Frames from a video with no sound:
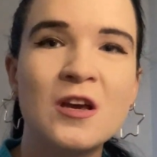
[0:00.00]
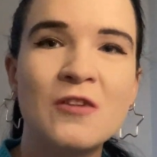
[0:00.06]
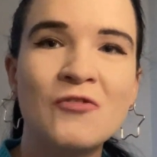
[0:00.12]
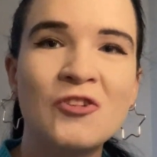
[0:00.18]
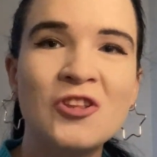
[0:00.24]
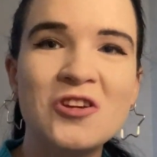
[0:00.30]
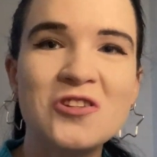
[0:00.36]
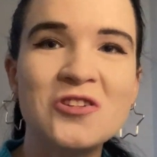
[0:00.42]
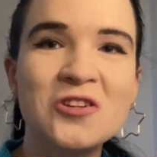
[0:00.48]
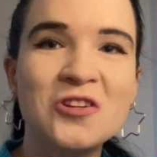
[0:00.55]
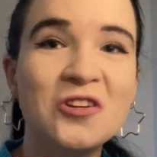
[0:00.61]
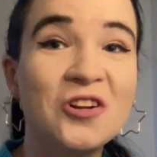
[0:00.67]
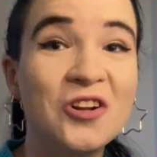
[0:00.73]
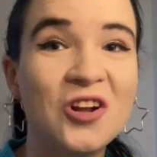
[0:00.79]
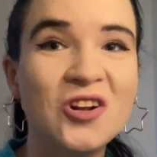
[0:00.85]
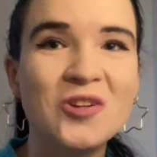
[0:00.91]

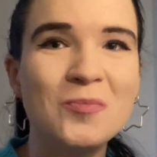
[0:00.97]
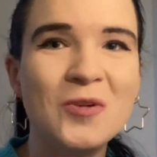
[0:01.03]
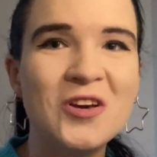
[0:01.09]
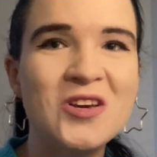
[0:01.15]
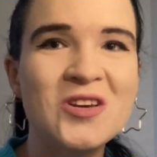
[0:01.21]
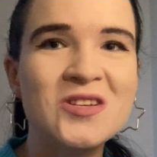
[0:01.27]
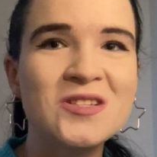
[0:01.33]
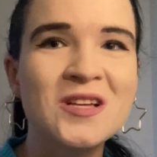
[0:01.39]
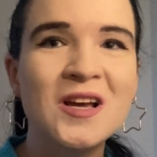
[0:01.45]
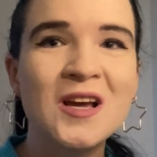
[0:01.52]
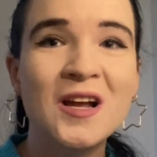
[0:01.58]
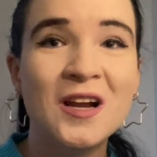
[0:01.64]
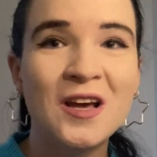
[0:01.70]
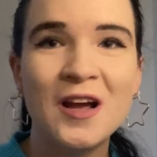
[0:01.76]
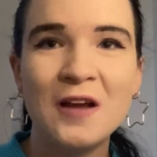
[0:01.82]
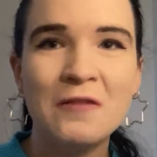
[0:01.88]
another place.
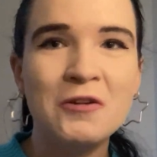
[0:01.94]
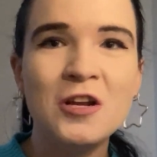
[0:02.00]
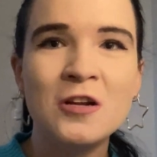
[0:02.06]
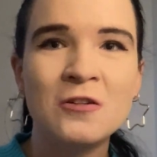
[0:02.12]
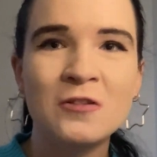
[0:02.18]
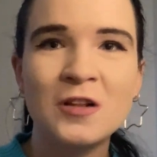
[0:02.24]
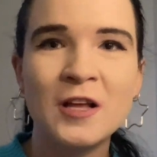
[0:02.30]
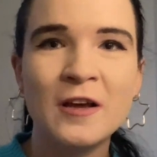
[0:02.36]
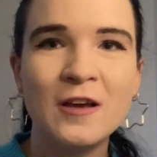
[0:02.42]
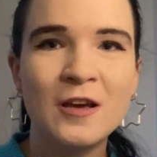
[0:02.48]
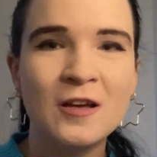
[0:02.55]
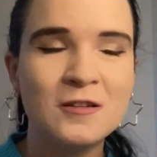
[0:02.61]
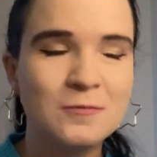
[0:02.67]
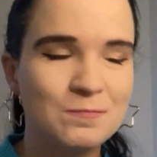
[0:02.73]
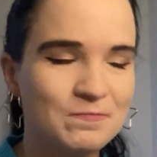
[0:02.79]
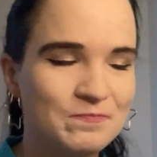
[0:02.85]
Like, I really don't like it.